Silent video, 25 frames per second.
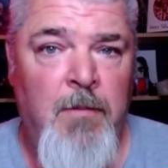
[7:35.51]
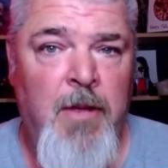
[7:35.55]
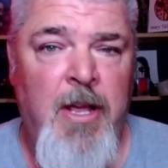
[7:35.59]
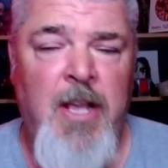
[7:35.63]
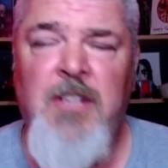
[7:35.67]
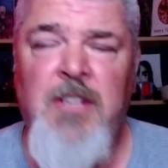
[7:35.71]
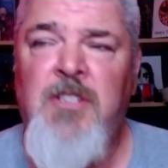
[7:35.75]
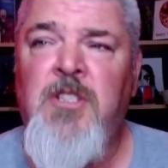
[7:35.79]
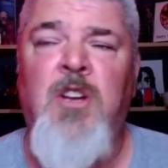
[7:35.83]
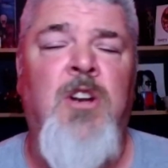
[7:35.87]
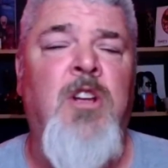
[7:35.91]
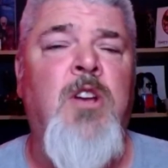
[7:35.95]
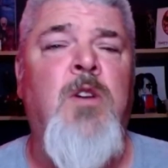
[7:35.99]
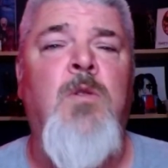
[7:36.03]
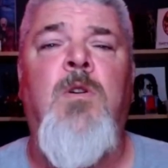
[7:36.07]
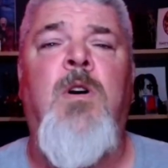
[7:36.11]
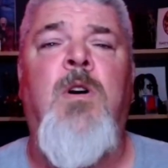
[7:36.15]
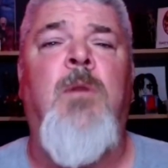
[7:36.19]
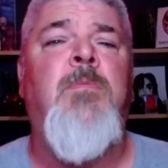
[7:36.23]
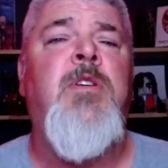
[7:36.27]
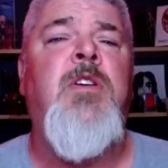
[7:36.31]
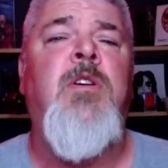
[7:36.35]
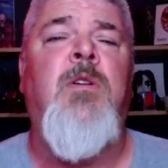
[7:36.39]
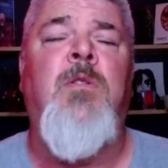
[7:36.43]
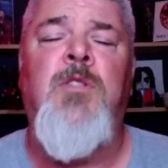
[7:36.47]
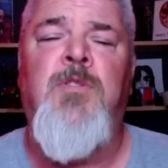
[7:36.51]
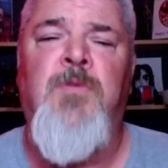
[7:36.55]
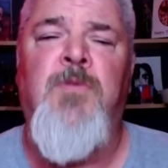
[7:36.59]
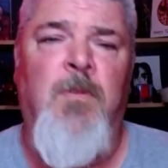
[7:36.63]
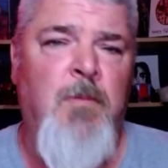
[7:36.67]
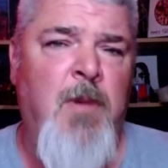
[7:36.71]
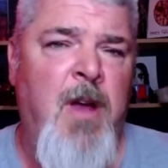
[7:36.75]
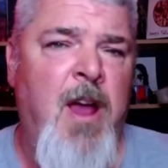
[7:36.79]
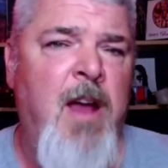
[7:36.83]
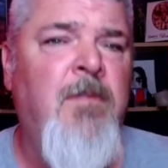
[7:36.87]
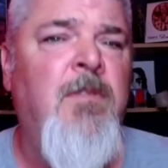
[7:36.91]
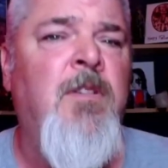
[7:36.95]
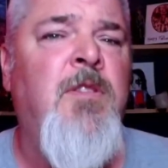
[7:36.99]
It's going to go up huge from
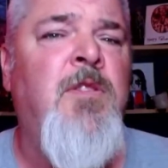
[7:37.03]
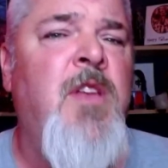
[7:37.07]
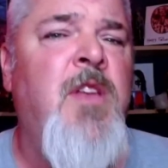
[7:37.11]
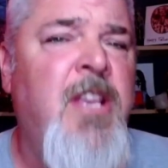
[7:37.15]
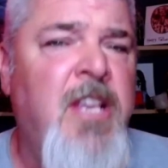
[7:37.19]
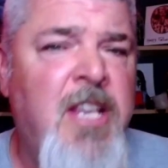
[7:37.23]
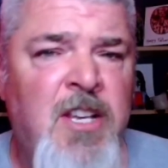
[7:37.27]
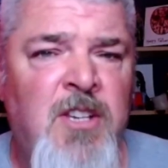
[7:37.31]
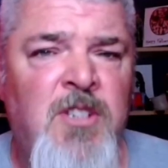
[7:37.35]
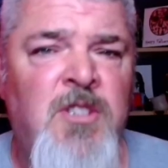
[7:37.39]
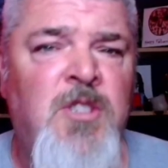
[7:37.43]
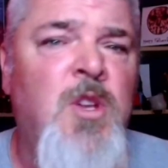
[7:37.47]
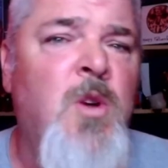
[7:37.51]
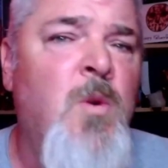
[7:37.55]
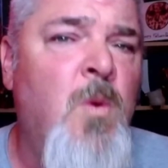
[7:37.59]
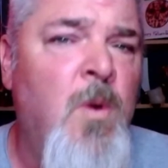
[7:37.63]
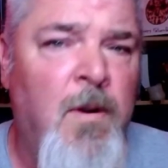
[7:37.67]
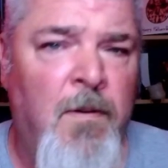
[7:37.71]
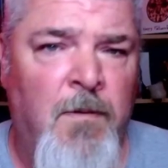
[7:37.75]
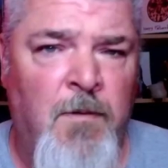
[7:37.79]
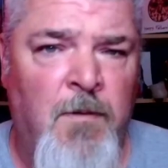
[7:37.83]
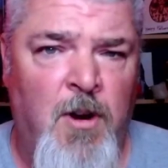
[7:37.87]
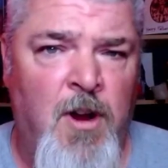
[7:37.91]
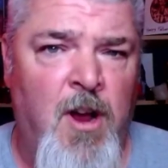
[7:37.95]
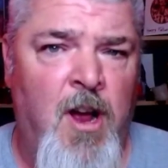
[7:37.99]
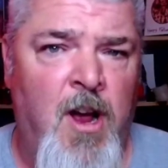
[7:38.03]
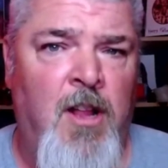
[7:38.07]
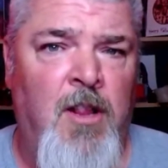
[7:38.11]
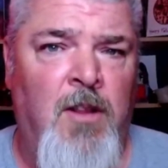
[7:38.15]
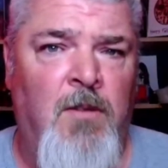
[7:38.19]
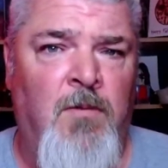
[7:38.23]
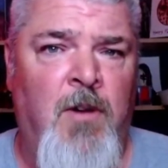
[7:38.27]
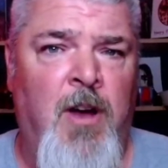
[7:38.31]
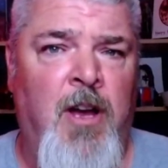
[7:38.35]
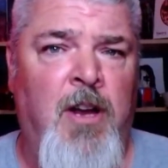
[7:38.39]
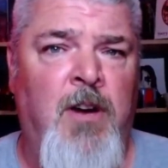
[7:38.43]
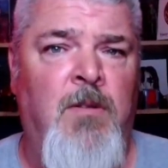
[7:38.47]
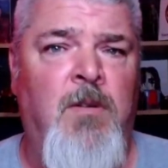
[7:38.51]
everything he's doing for
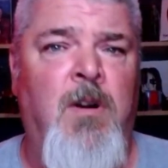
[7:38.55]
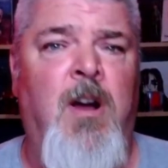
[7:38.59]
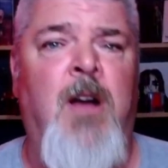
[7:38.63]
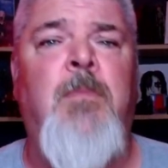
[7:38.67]
Colorado.